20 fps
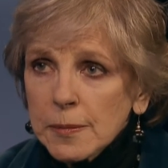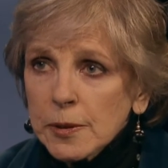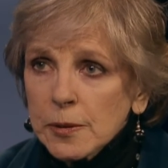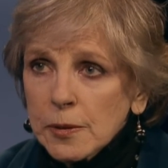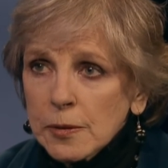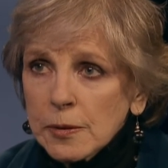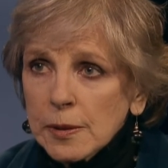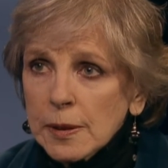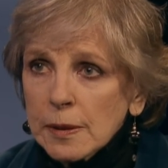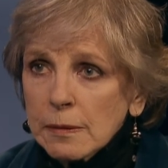you're
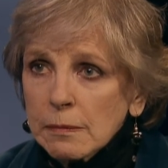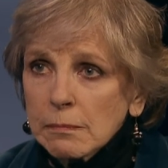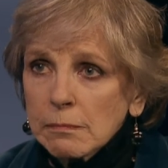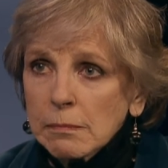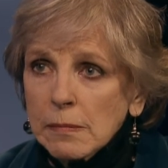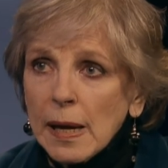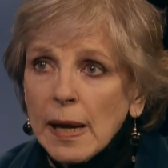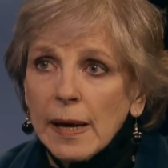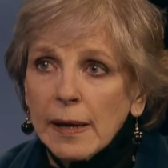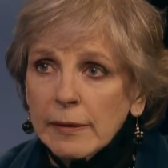going to
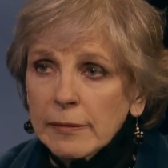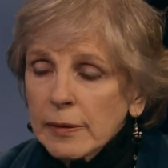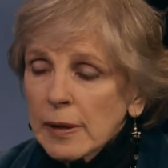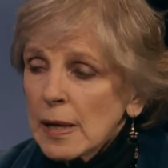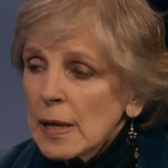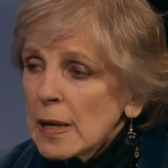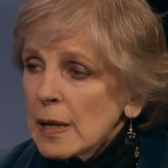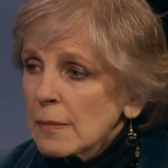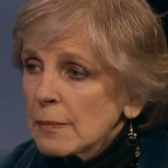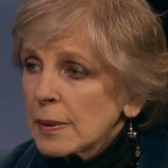have.
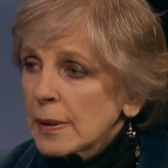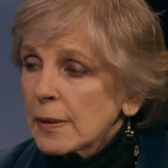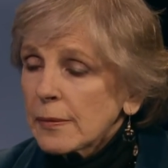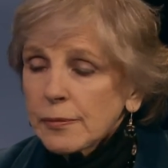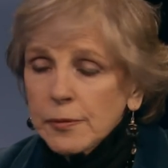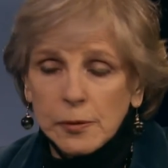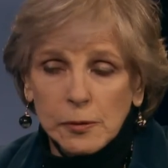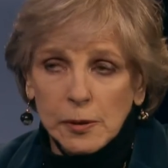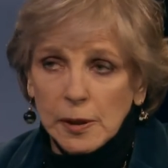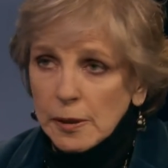But if
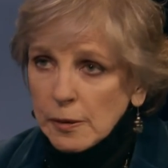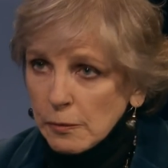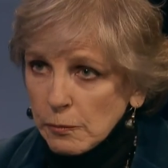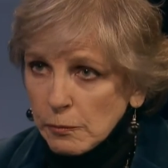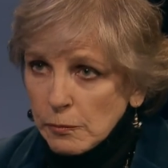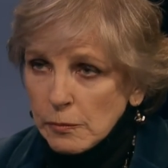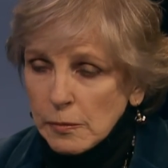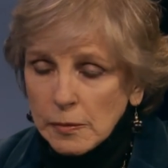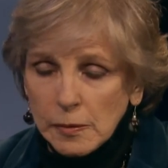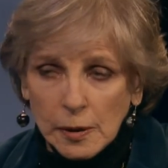you are,
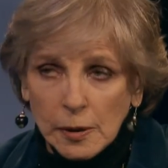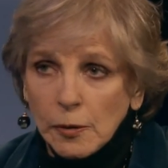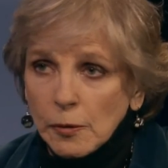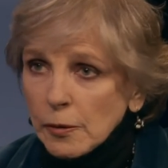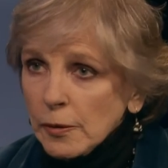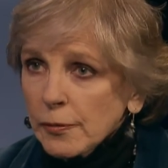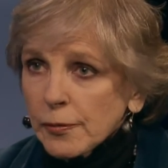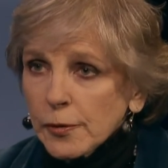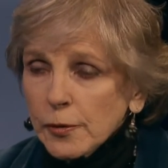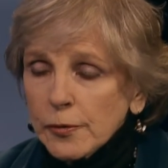you know,
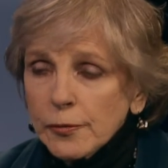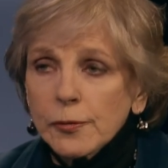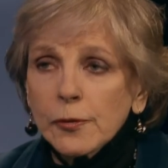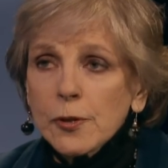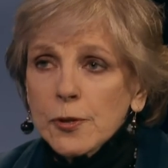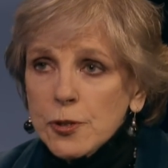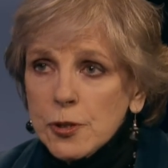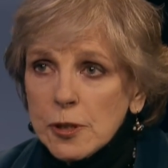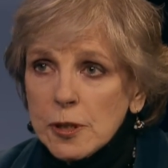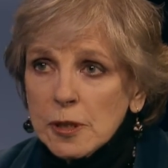if you're
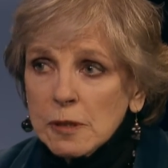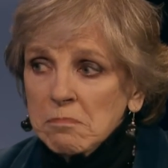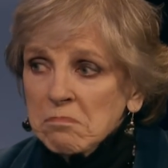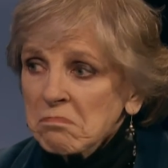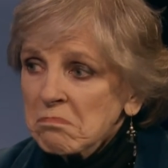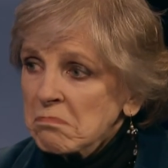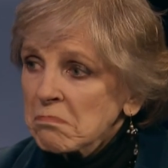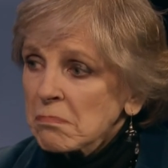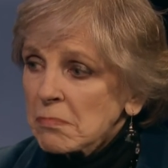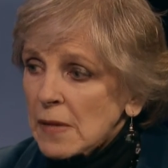fortunate,
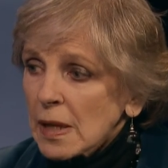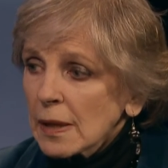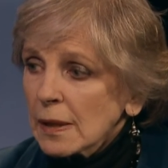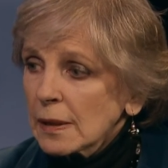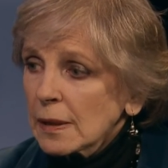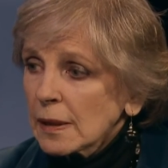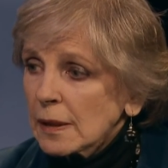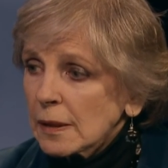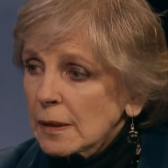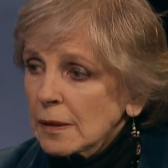
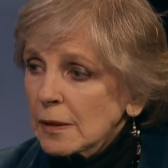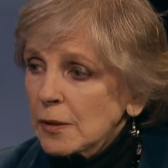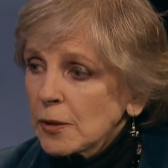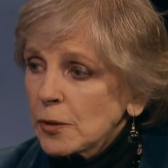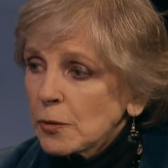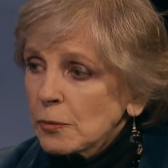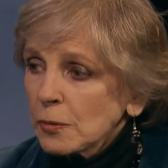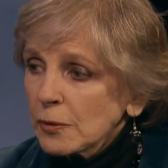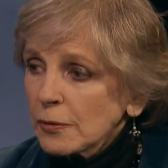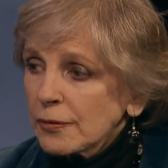uh,
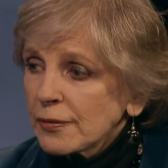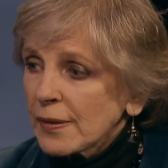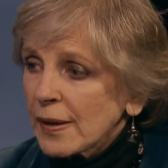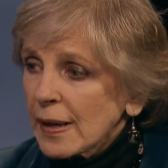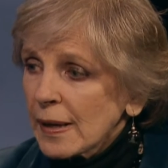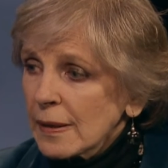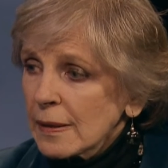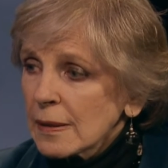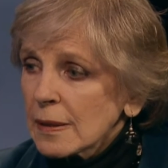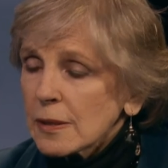you will
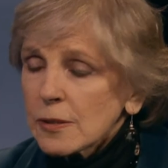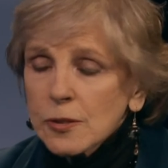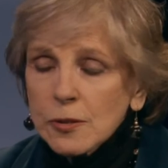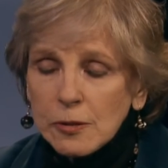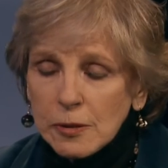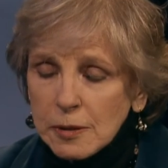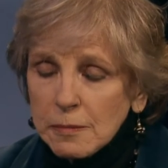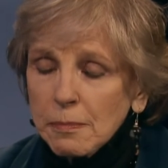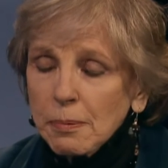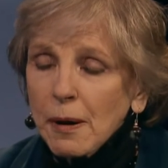find that you
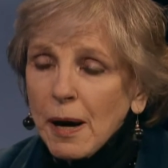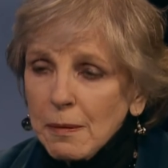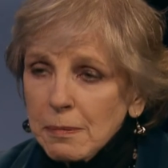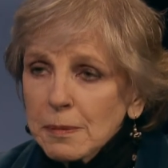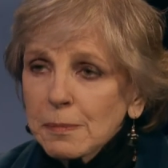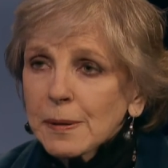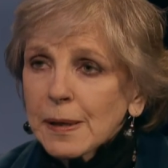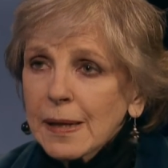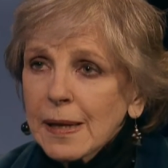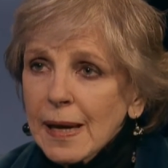can
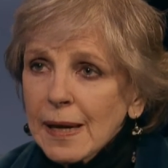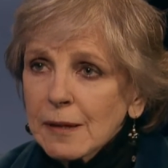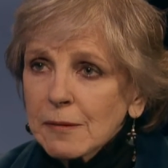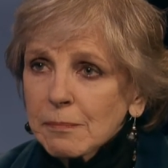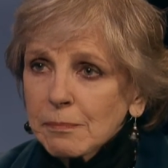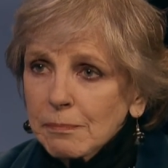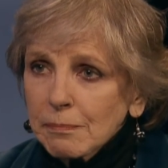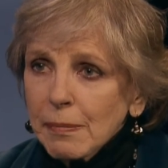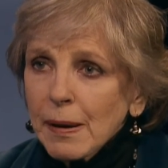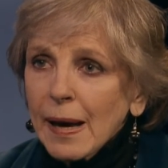probably get
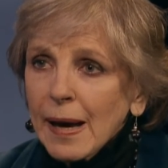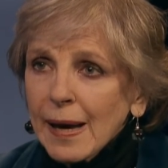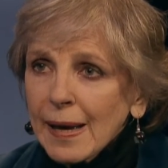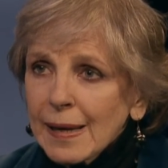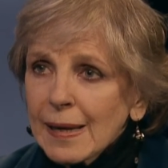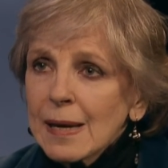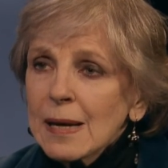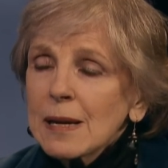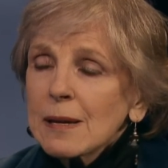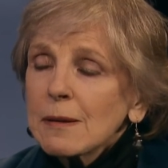
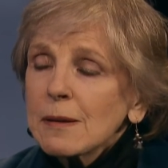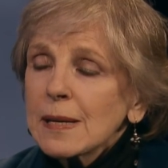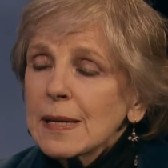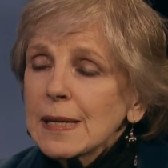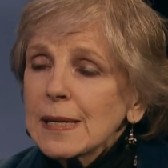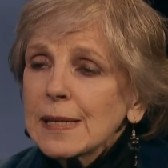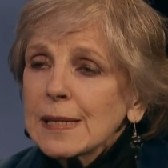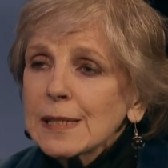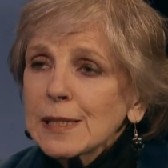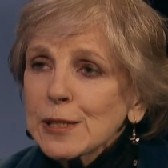by
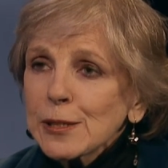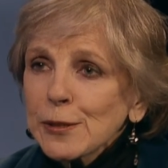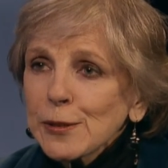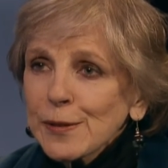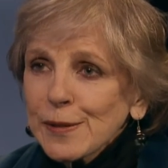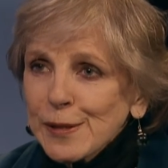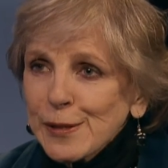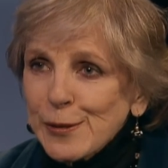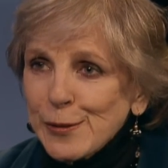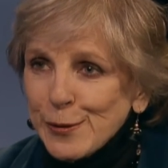easier
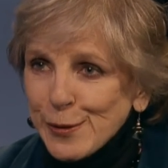than you